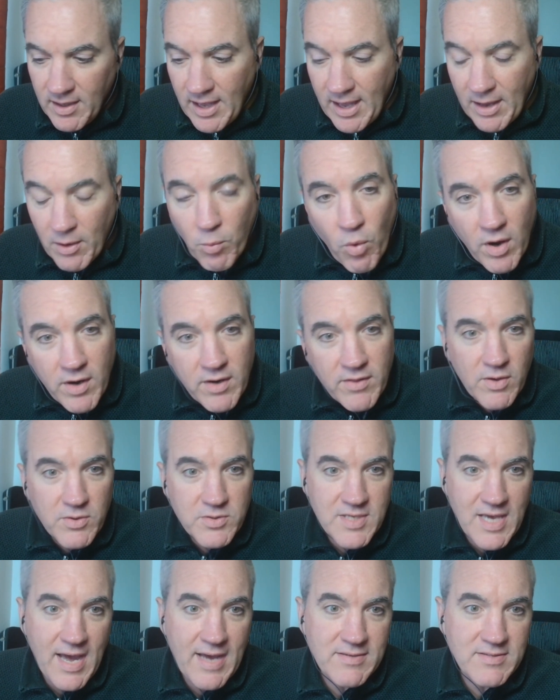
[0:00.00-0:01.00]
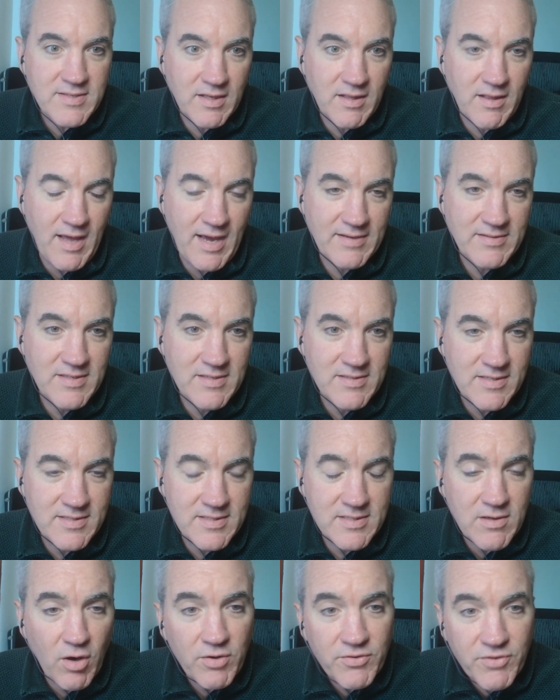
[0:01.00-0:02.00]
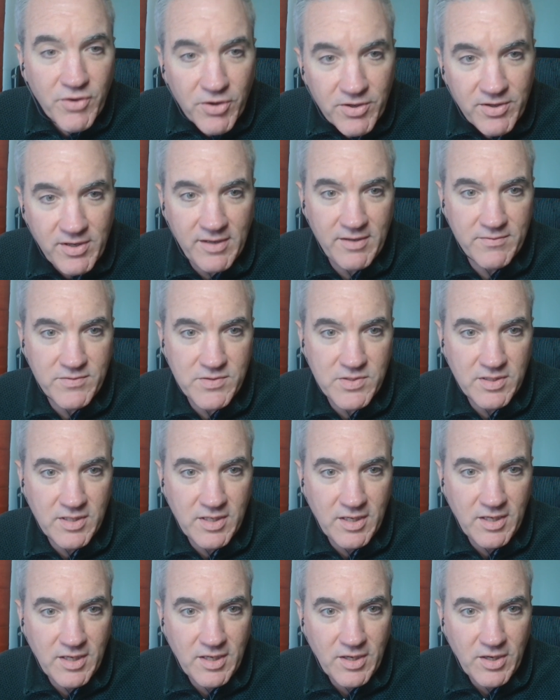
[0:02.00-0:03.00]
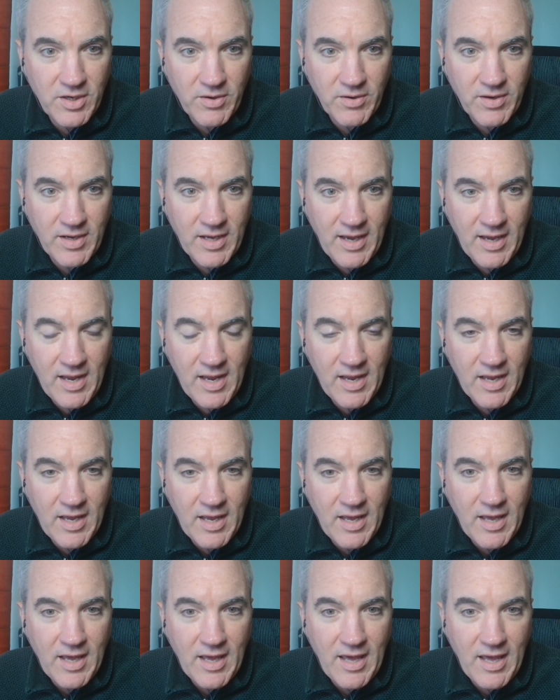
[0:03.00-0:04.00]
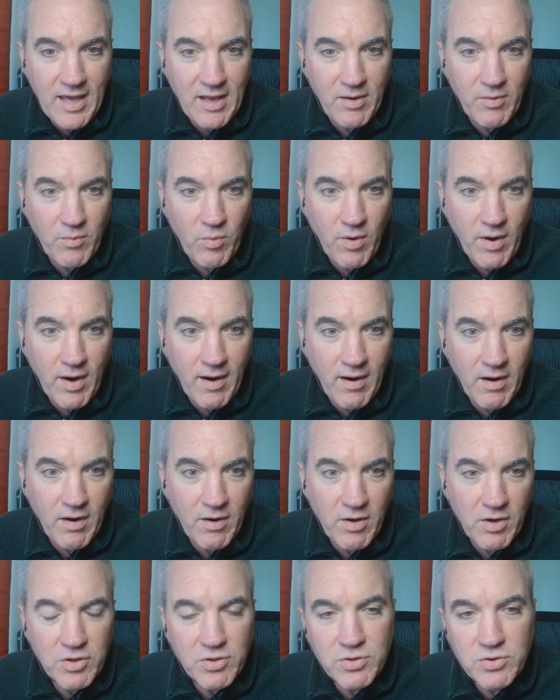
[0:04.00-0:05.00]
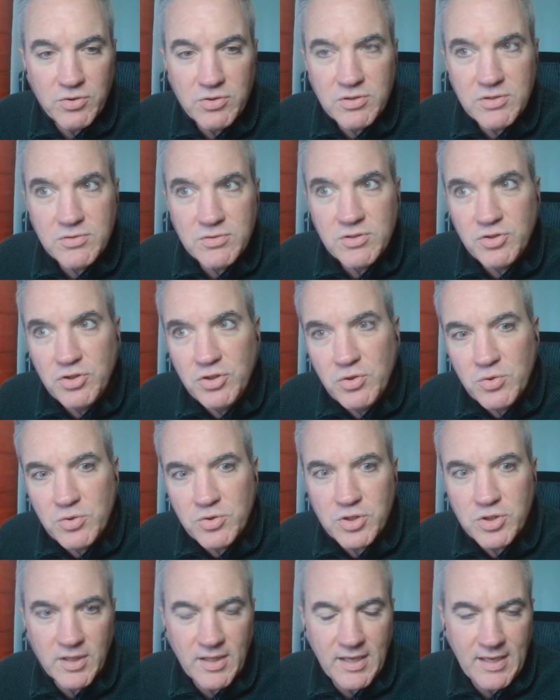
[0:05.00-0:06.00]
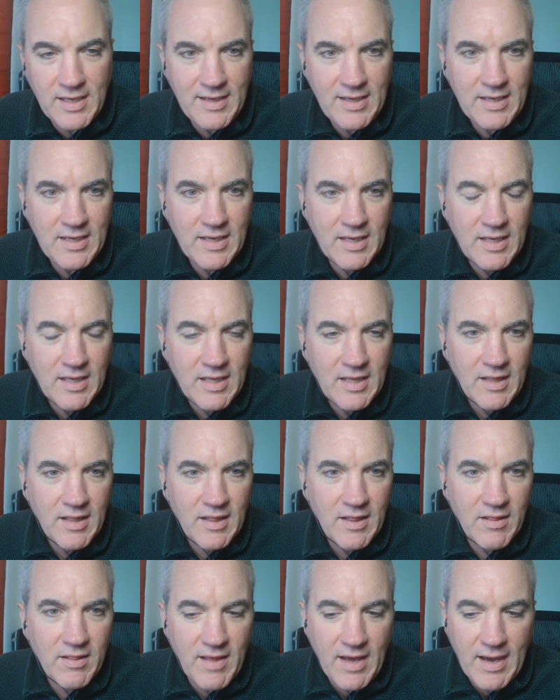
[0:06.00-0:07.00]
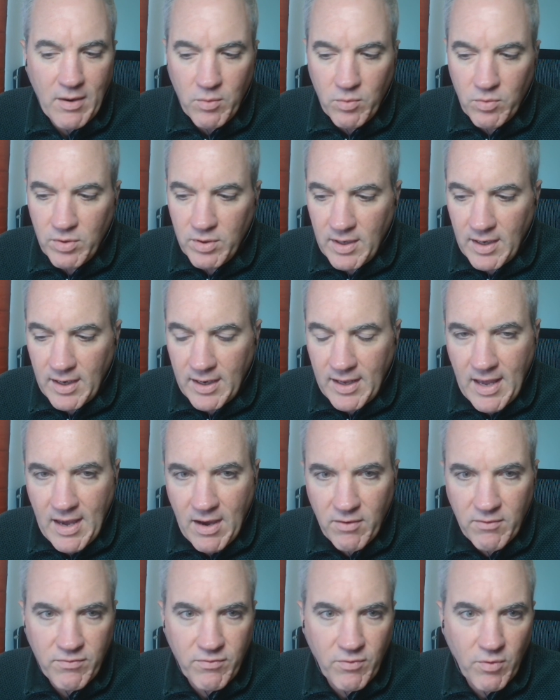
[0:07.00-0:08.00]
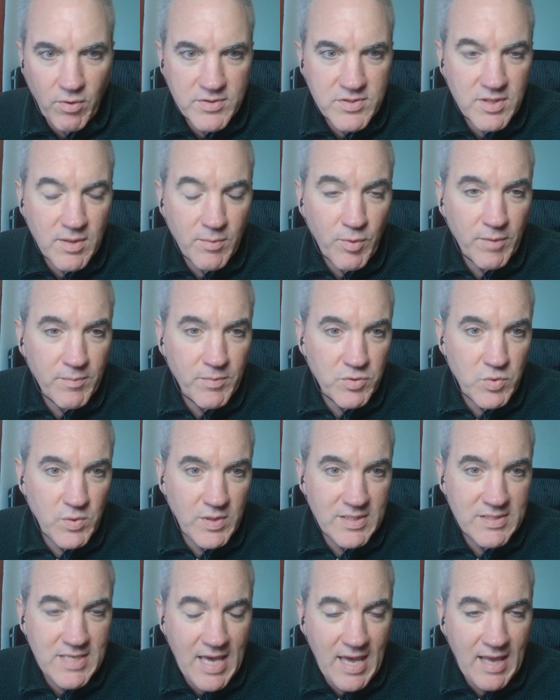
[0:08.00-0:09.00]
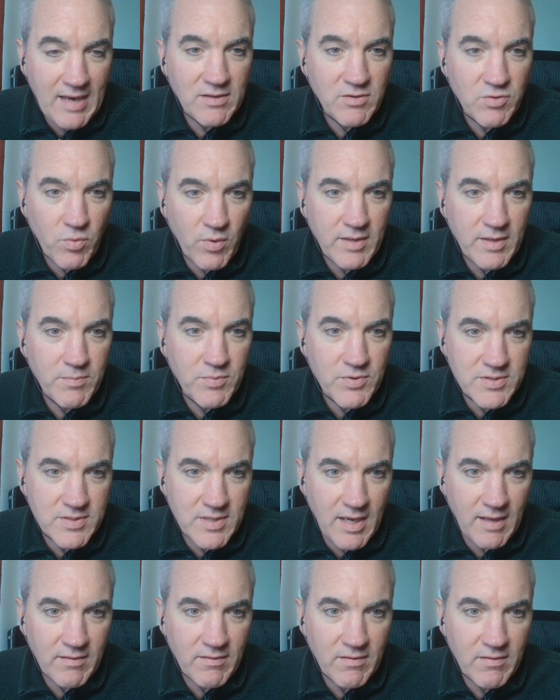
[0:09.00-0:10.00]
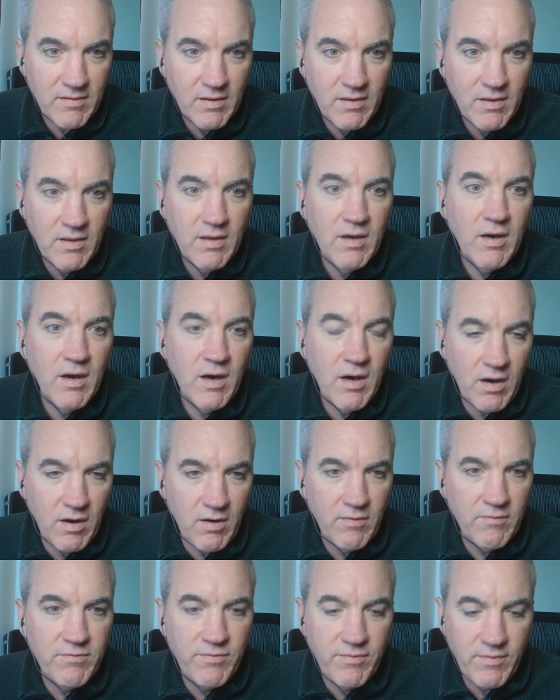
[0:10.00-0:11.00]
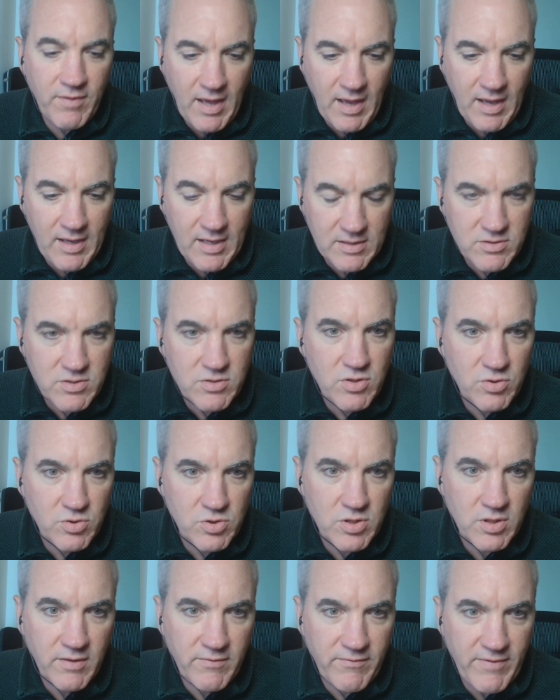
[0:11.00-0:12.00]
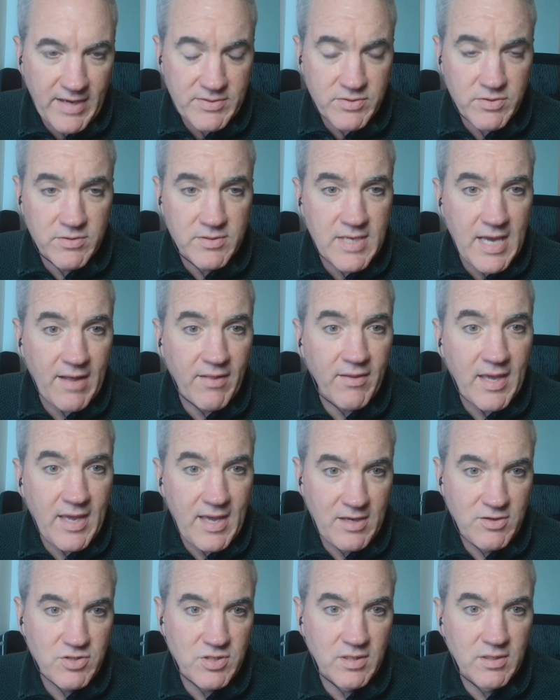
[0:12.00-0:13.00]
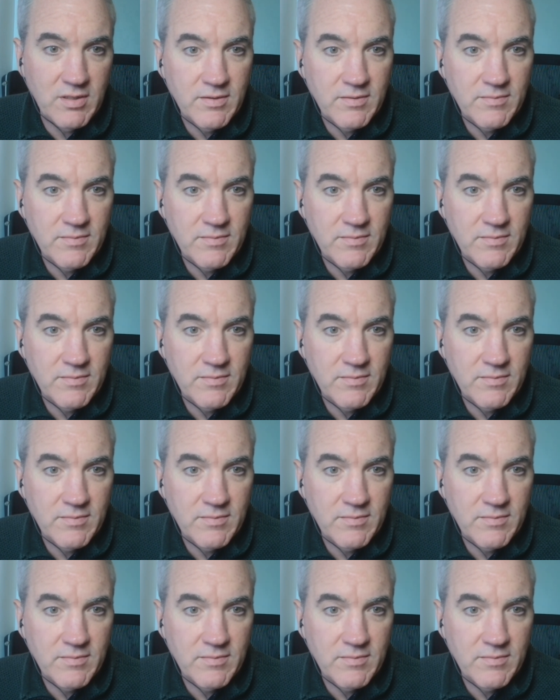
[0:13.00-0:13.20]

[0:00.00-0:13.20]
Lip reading: And one of those asset classes is alternatives. Okay. Yes. And where usually that would account for somewhere between 10 and 20% of a institutional investor's allocation.